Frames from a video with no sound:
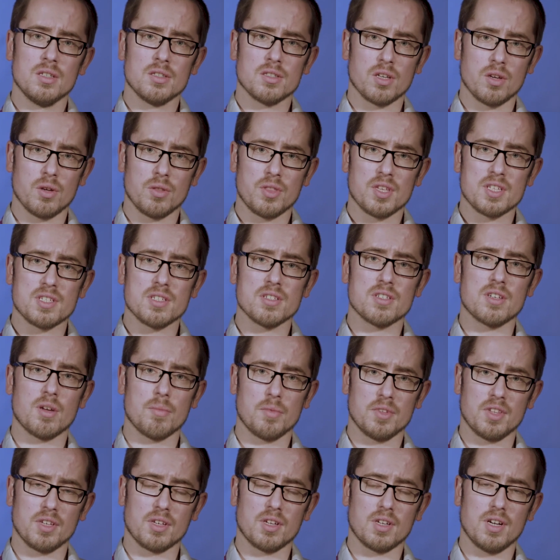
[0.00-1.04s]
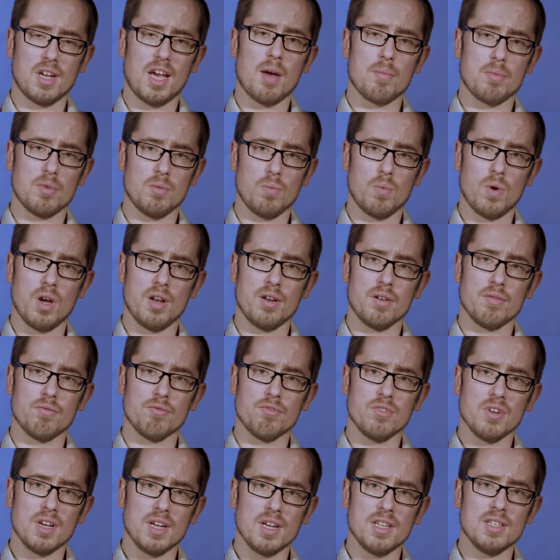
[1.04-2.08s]
So this is something that can happen when
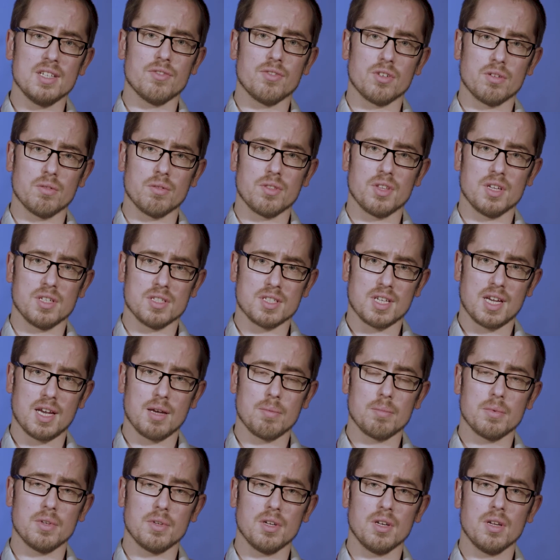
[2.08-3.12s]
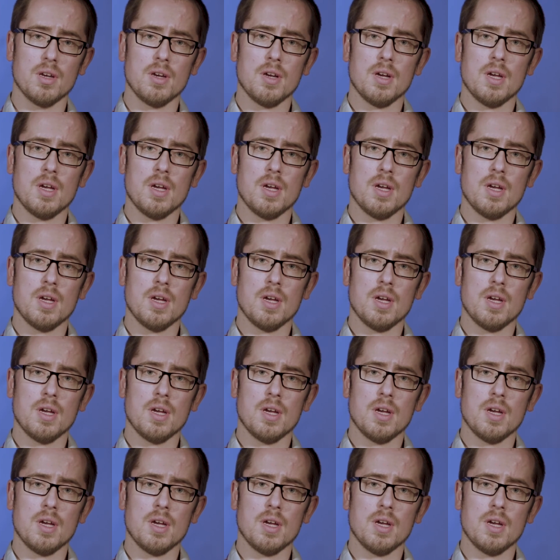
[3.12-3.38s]
really difficult things happen.